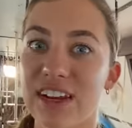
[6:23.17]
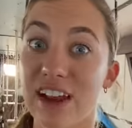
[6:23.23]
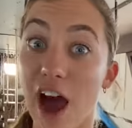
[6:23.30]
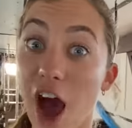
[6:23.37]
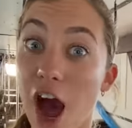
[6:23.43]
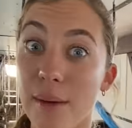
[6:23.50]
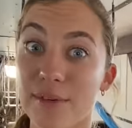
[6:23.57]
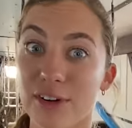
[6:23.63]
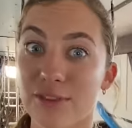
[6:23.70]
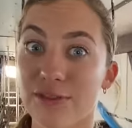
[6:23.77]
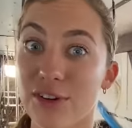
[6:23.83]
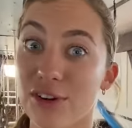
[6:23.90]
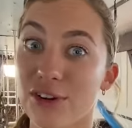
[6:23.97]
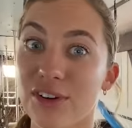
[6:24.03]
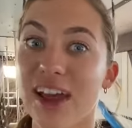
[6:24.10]
Phenomenal
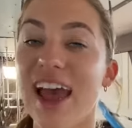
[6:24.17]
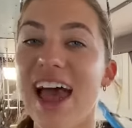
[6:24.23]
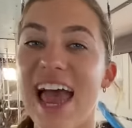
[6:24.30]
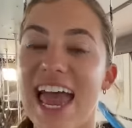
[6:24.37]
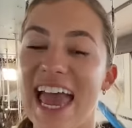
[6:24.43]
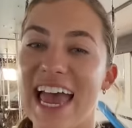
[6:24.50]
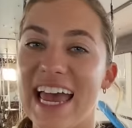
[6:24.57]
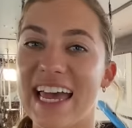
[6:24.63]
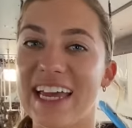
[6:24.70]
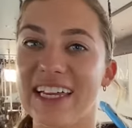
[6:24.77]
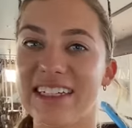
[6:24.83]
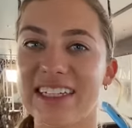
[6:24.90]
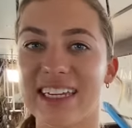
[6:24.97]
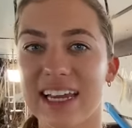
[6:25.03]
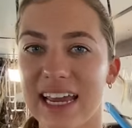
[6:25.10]
food. And
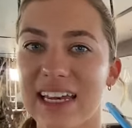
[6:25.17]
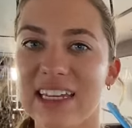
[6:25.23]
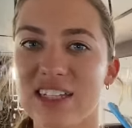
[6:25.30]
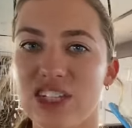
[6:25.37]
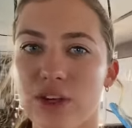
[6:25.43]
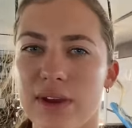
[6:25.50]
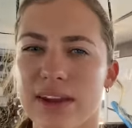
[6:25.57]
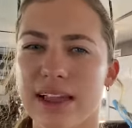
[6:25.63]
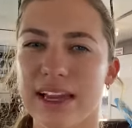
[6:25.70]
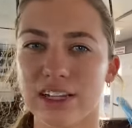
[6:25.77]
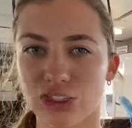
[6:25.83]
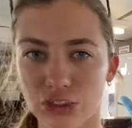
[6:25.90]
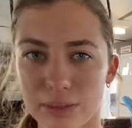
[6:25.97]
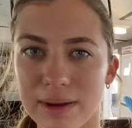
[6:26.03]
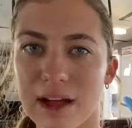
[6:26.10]
tonight he's doing like a
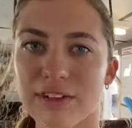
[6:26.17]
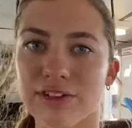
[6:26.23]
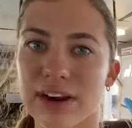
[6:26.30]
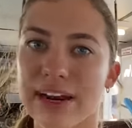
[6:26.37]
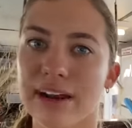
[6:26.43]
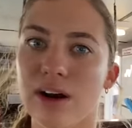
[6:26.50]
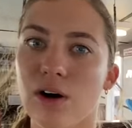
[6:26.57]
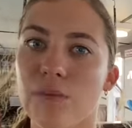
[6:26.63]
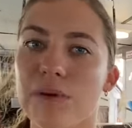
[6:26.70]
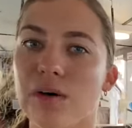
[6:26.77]
shrimp Alfredo,